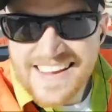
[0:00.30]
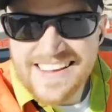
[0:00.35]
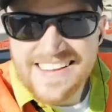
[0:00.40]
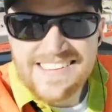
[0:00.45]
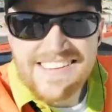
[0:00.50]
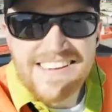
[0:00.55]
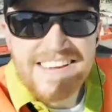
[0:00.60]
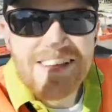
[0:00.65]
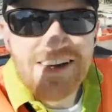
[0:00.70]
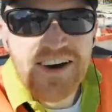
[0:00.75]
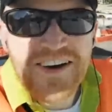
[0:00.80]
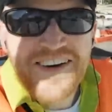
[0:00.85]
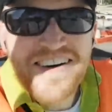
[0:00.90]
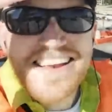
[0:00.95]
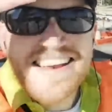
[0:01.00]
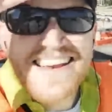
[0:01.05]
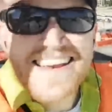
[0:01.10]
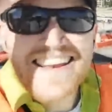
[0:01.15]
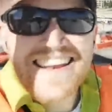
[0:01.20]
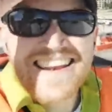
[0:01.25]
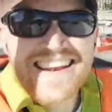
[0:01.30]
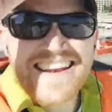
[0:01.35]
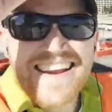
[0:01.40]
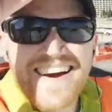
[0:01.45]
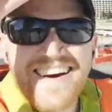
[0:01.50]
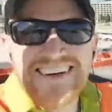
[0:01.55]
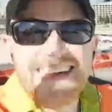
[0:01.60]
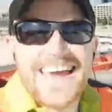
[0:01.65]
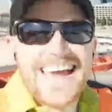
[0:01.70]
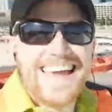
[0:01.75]
it going?
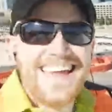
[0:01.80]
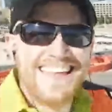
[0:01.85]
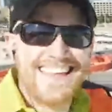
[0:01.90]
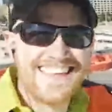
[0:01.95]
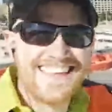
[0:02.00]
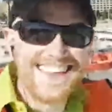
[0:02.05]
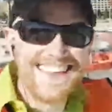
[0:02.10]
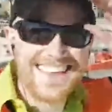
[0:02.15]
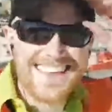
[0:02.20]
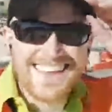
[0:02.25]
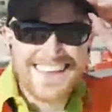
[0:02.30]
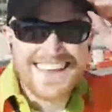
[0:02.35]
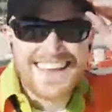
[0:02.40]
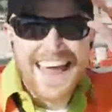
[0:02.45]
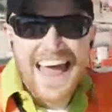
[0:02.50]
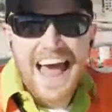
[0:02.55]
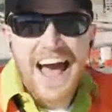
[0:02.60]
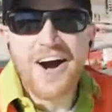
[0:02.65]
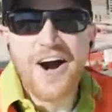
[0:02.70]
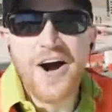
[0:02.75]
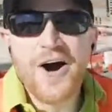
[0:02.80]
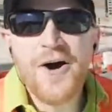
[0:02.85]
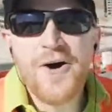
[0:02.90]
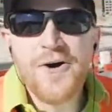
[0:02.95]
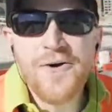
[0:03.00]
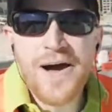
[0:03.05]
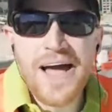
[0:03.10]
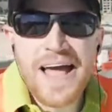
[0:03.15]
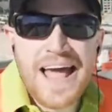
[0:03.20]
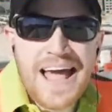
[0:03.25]
Okay.
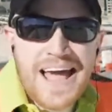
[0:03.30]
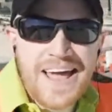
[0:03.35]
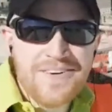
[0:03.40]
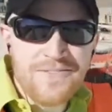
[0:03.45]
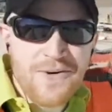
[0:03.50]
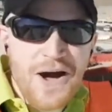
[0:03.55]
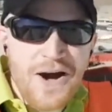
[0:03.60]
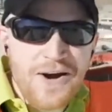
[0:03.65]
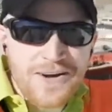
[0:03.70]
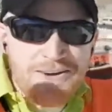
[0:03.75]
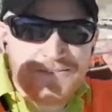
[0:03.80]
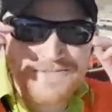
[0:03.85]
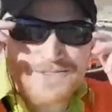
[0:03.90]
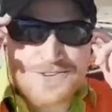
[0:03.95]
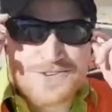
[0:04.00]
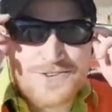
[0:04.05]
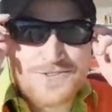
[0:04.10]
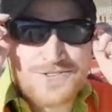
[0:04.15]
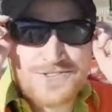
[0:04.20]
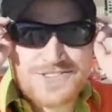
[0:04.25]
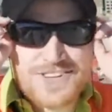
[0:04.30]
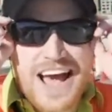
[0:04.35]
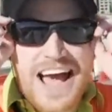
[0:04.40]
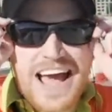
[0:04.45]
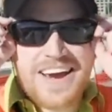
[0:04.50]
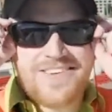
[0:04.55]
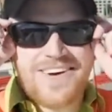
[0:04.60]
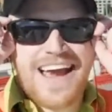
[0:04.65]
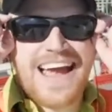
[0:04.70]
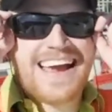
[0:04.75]
Hello and welcome to
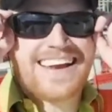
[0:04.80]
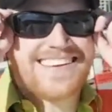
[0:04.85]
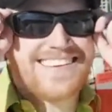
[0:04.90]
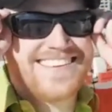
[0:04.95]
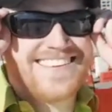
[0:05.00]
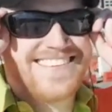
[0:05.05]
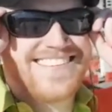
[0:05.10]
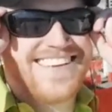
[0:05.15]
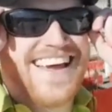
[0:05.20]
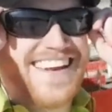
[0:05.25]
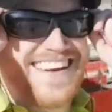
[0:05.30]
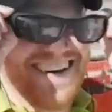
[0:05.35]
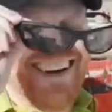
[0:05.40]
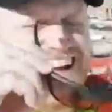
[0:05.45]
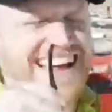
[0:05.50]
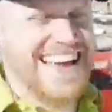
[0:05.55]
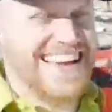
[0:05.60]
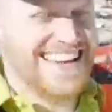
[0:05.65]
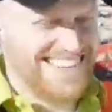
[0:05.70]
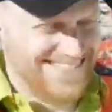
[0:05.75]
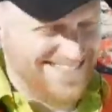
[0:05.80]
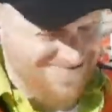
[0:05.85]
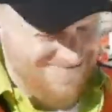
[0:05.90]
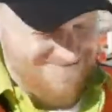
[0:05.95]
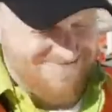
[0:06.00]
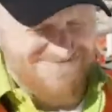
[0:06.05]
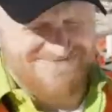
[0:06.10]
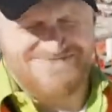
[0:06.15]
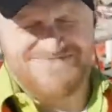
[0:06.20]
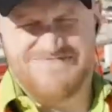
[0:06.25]
direct sunlight.
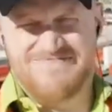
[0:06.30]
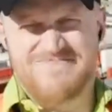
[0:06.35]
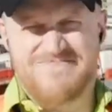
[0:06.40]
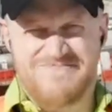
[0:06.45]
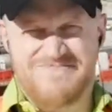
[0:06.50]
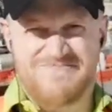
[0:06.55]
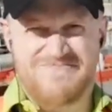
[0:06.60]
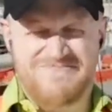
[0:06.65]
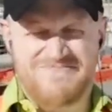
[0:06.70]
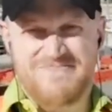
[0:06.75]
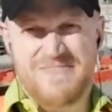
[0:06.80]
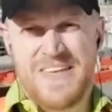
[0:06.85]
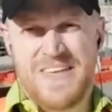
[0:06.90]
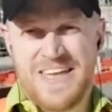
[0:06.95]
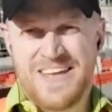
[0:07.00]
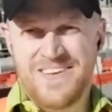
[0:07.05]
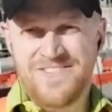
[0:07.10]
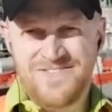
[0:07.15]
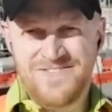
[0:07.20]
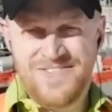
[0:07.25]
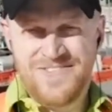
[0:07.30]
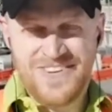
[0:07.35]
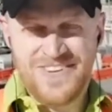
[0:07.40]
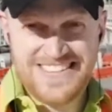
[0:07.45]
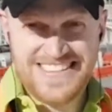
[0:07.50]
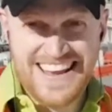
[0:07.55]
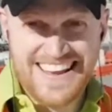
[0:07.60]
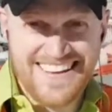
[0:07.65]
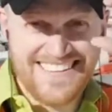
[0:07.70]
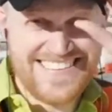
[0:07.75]
Unfortunately, I
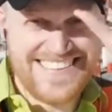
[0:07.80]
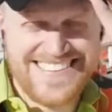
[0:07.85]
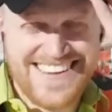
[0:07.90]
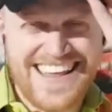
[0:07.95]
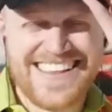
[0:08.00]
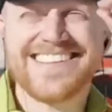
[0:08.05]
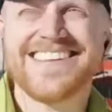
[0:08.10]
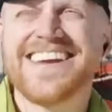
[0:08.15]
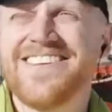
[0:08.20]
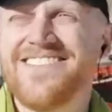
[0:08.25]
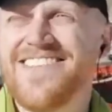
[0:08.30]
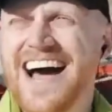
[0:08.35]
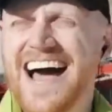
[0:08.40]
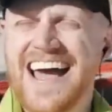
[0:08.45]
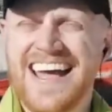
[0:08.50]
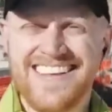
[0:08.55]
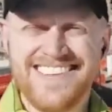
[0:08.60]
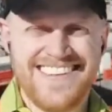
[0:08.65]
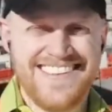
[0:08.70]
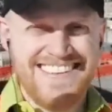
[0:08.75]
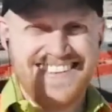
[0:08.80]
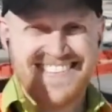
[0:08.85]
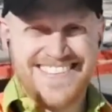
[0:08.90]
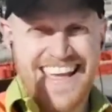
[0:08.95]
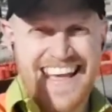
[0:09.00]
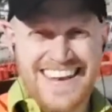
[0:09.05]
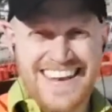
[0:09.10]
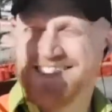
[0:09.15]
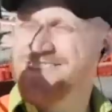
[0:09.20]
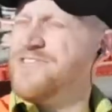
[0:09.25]
got sensitive eyes and the
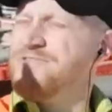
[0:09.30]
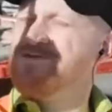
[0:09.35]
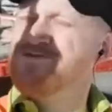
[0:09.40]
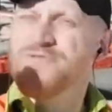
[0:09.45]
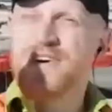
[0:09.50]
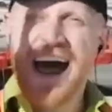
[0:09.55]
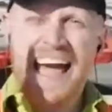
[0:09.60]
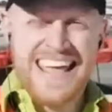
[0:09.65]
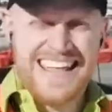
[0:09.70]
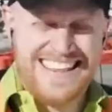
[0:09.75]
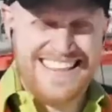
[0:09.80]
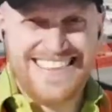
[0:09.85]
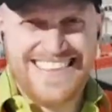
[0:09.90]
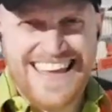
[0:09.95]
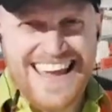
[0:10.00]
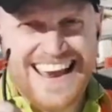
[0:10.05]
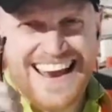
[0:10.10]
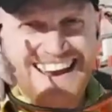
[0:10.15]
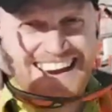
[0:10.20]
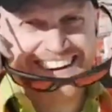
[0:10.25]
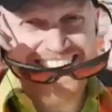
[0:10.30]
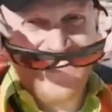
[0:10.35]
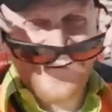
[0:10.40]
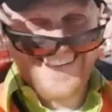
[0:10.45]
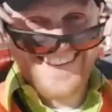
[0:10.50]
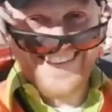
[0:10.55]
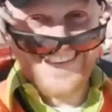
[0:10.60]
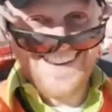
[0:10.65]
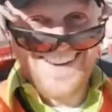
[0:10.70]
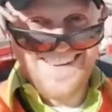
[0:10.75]
sun is right there,
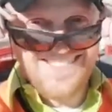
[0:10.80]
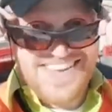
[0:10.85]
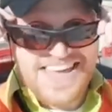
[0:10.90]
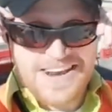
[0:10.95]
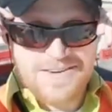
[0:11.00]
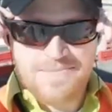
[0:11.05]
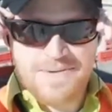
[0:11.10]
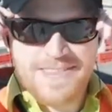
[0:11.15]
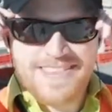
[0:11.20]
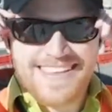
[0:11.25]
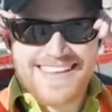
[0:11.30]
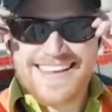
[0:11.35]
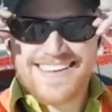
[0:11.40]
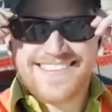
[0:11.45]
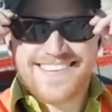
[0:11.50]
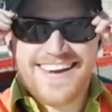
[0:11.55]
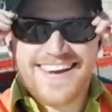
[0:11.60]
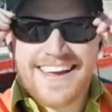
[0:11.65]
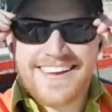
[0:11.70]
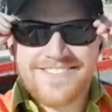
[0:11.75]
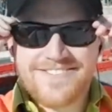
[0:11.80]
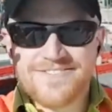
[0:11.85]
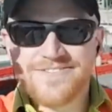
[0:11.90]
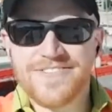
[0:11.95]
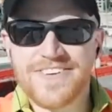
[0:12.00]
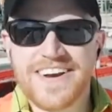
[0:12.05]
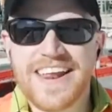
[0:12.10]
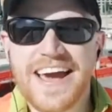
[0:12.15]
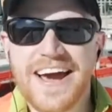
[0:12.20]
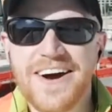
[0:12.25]
so I've got to put these on
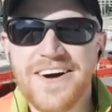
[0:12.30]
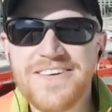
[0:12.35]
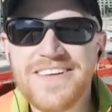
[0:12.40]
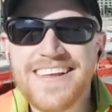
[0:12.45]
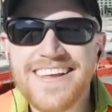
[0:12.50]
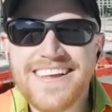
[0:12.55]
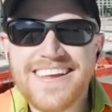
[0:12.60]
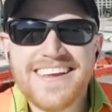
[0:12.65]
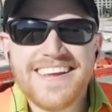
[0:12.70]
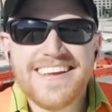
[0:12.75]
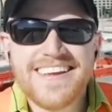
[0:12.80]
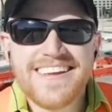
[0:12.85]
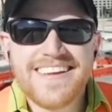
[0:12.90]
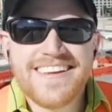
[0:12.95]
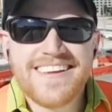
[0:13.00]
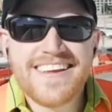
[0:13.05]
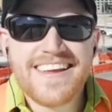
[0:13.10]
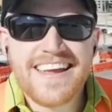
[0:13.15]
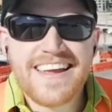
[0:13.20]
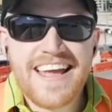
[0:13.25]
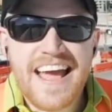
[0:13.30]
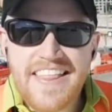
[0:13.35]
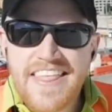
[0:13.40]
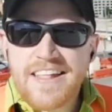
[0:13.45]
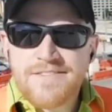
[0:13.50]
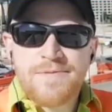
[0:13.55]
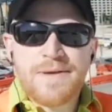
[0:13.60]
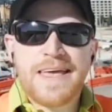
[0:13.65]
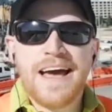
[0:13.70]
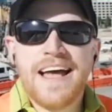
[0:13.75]
for now. And
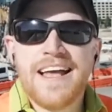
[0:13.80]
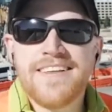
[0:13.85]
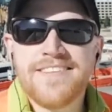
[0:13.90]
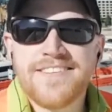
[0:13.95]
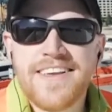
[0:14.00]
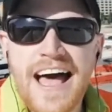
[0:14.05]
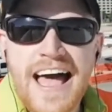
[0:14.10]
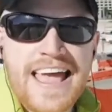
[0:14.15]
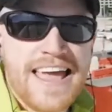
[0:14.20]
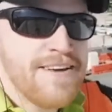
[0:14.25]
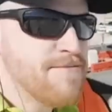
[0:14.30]
that's because I